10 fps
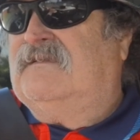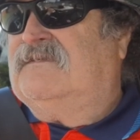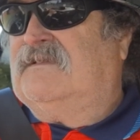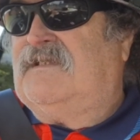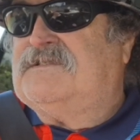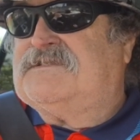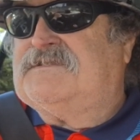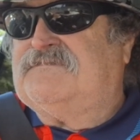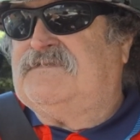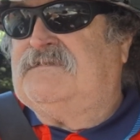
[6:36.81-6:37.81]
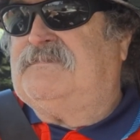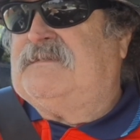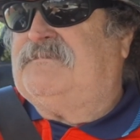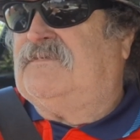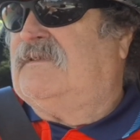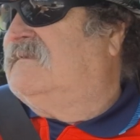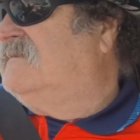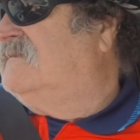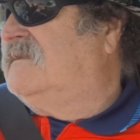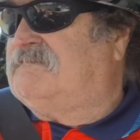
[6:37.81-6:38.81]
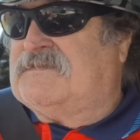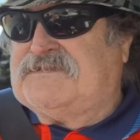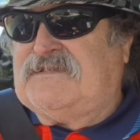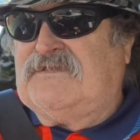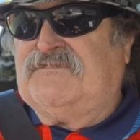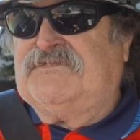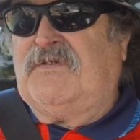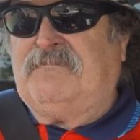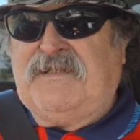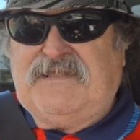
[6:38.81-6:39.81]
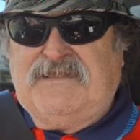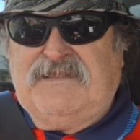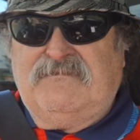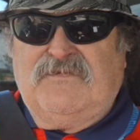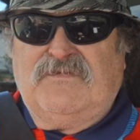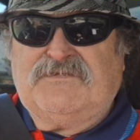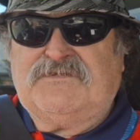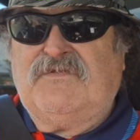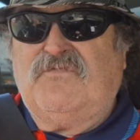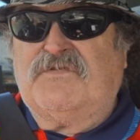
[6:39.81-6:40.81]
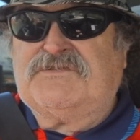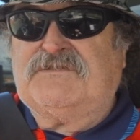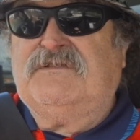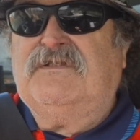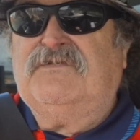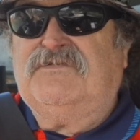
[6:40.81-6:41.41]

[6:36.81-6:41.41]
The license fee people like myself are not paying anymore because they're not watching.